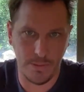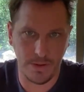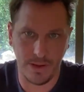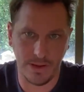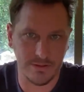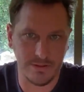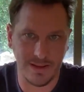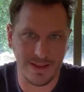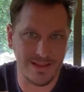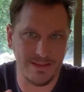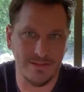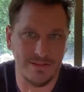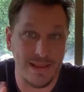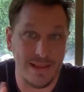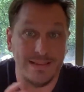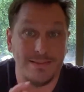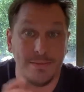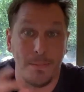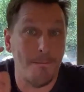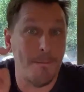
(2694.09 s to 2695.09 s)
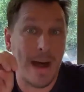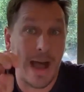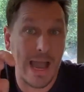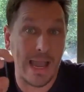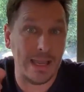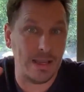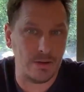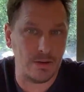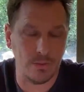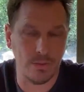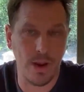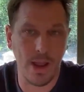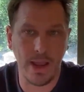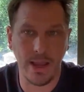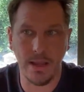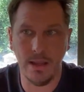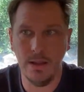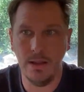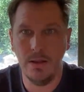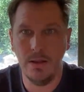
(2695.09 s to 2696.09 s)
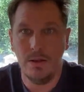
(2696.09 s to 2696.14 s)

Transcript: because like it's mine, right?